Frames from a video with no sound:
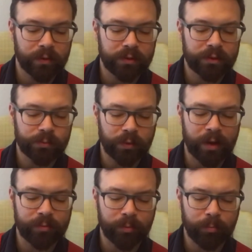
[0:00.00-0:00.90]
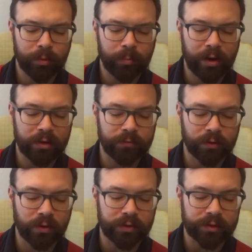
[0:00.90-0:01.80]
This is what I've been preparing
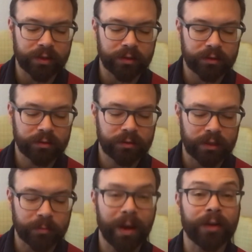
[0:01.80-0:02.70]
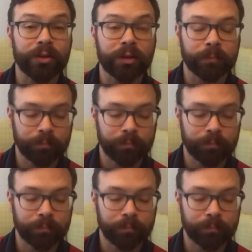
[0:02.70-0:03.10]
for all these years. It's my turn."